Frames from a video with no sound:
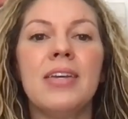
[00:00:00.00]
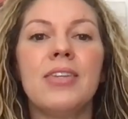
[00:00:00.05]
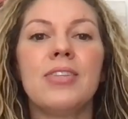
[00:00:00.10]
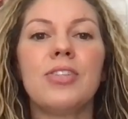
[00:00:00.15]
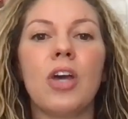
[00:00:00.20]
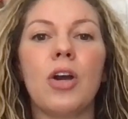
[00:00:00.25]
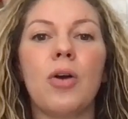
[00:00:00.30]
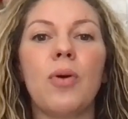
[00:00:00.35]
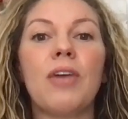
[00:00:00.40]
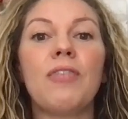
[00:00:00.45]

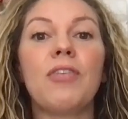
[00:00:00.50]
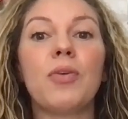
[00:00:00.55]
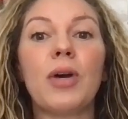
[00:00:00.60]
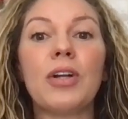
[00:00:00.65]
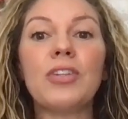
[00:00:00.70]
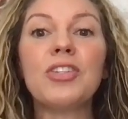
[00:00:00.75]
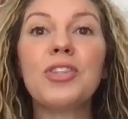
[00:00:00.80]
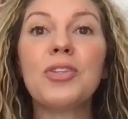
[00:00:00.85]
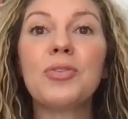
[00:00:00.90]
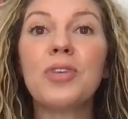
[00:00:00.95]
So if you're
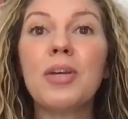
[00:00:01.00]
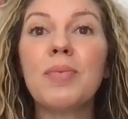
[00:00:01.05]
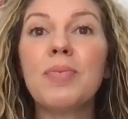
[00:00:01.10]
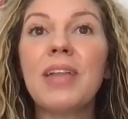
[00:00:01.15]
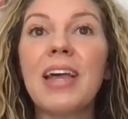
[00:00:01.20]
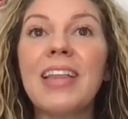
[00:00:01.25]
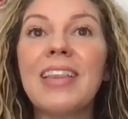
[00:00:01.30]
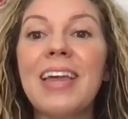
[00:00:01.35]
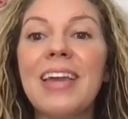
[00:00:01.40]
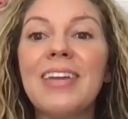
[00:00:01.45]
watching the
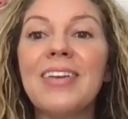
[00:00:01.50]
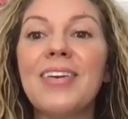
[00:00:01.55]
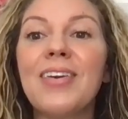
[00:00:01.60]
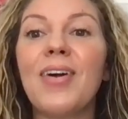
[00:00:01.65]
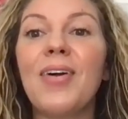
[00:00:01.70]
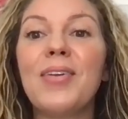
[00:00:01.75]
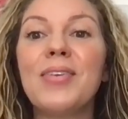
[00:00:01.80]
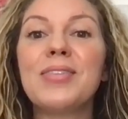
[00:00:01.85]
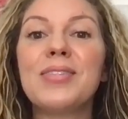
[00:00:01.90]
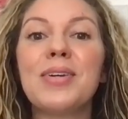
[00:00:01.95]
replay later,
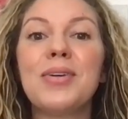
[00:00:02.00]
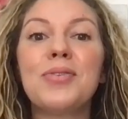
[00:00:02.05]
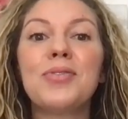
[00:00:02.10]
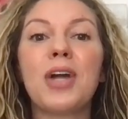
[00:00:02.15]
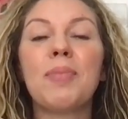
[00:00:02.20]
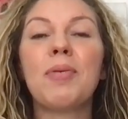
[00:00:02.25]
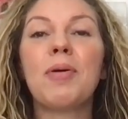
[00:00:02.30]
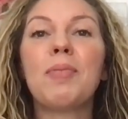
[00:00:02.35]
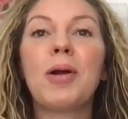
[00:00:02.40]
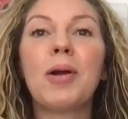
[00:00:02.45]
also
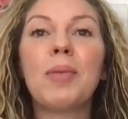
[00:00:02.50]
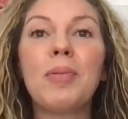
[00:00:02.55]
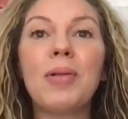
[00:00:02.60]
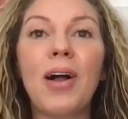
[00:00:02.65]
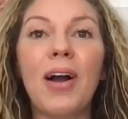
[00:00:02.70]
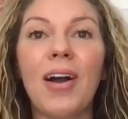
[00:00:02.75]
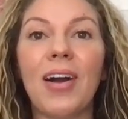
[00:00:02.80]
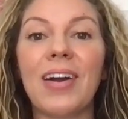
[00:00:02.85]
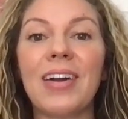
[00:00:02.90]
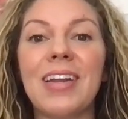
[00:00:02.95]
drop a purple
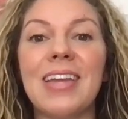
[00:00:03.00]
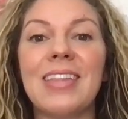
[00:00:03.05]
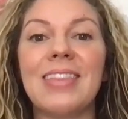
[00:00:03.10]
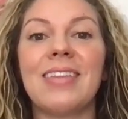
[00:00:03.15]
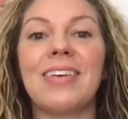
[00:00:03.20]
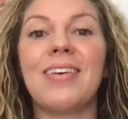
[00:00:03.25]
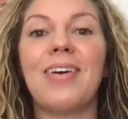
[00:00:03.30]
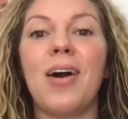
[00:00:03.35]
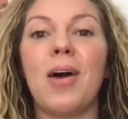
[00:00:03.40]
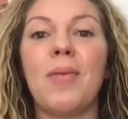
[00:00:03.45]
heart in
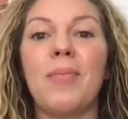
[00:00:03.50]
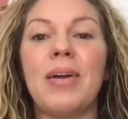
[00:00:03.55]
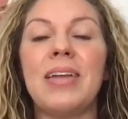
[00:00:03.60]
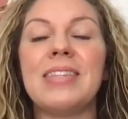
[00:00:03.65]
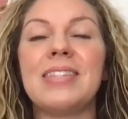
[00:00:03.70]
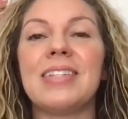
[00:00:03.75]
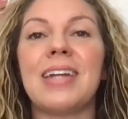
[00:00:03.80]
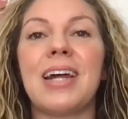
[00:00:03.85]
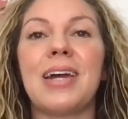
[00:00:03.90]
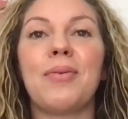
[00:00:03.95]
the
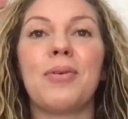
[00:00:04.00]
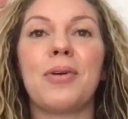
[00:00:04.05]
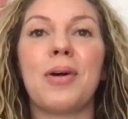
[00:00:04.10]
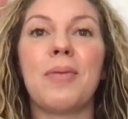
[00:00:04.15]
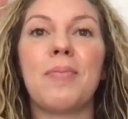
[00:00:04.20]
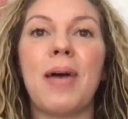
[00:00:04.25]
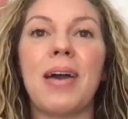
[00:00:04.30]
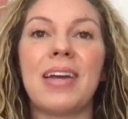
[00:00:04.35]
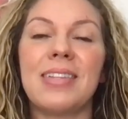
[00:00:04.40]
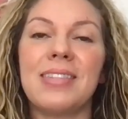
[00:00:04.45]
comments and I will
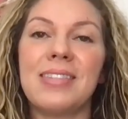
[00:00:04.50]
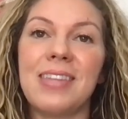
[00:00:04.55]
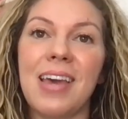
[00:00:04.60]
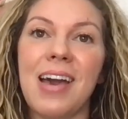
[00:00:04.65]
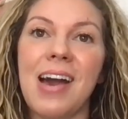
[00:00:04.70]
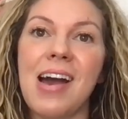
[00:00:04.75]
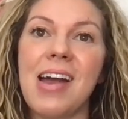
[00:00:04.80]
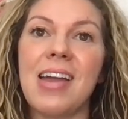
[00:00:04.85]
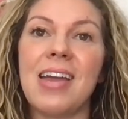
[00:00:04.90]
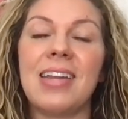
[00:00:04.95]
come back and say
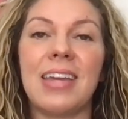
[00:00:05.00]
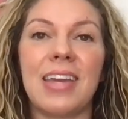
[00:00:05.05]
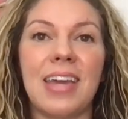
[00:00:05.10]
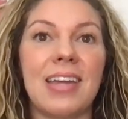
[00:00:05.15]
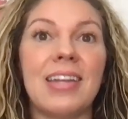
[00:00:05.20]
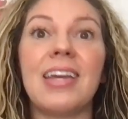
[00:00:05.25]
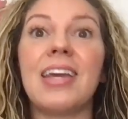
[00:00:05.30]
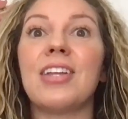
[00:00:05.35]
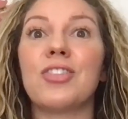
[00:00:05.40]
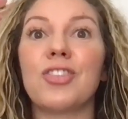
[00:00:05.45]
hi and
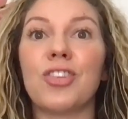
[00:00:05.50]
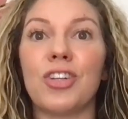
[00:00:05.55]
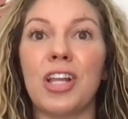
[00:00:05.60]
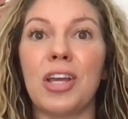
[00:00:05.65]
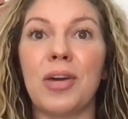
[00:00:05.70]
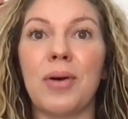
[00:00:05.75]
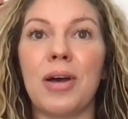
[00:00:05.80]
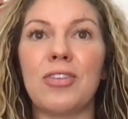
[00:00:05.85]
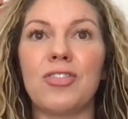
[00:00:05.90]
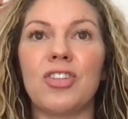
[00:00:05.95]
again, answer
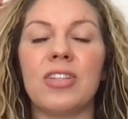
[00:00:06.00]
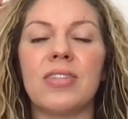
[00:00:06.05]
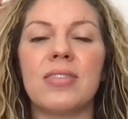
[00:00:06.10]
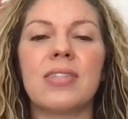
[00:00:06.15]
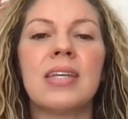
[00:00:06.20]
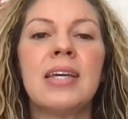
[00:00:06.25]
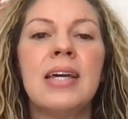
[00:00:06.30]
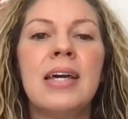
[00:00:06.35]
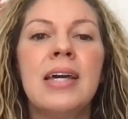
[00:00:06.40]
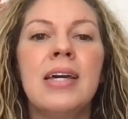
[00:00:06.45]
any questions.
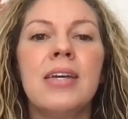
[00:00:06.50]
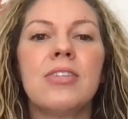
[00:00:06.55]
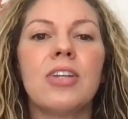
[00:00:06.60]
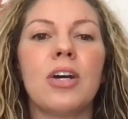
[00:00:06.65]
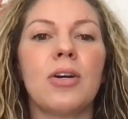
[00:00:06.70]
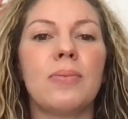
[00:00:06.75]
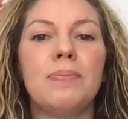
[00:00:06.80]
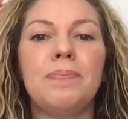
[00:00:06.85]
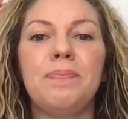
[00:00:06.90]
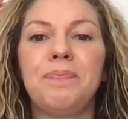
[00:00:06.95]

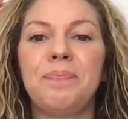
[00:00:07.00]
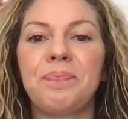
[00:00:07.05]
So